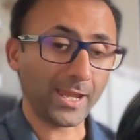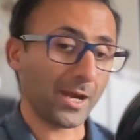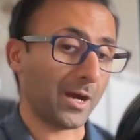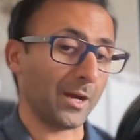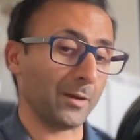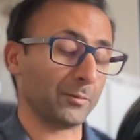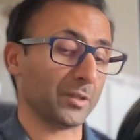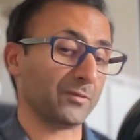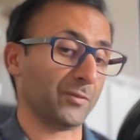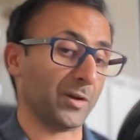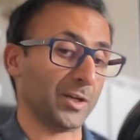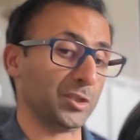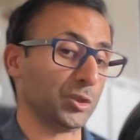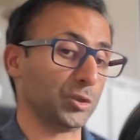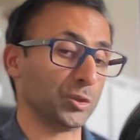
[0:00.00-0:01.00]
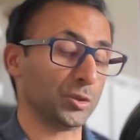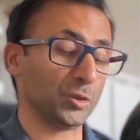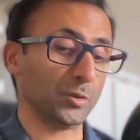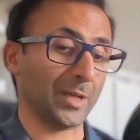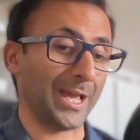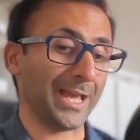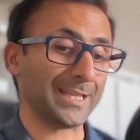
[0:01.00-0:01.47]
I would advise you to do
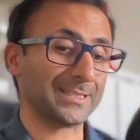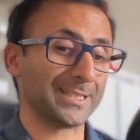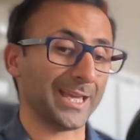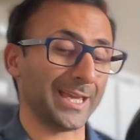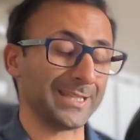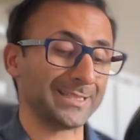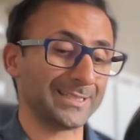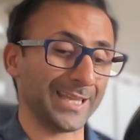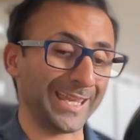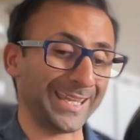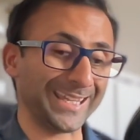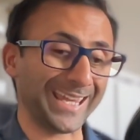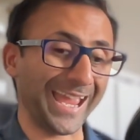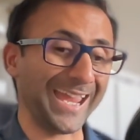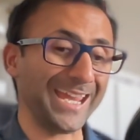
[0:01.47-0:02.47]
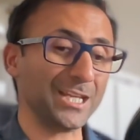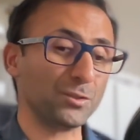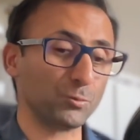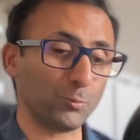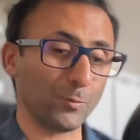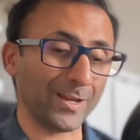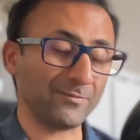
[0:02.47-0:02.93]
that is engage
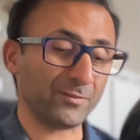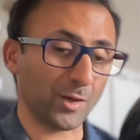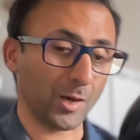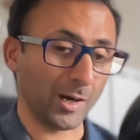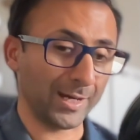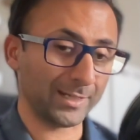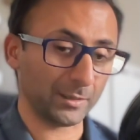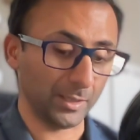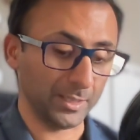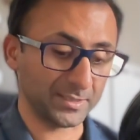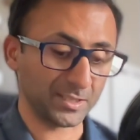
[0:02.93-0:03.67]
with guidelines.